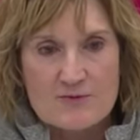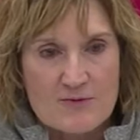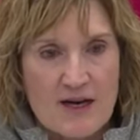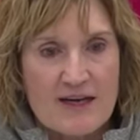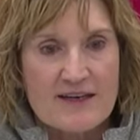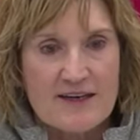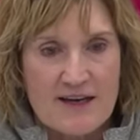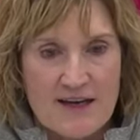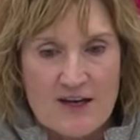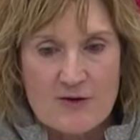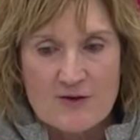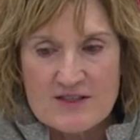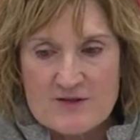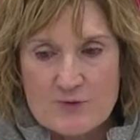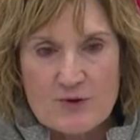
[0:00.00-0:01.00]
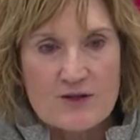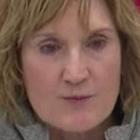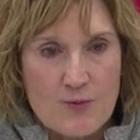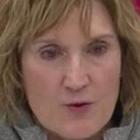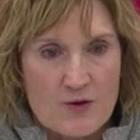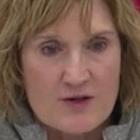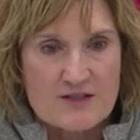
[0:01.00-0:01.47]
right now is real
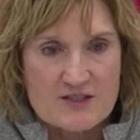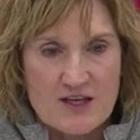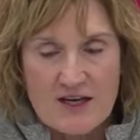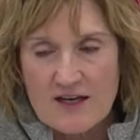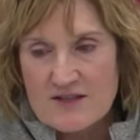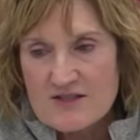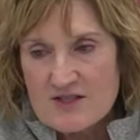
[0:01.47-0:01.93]
important to us.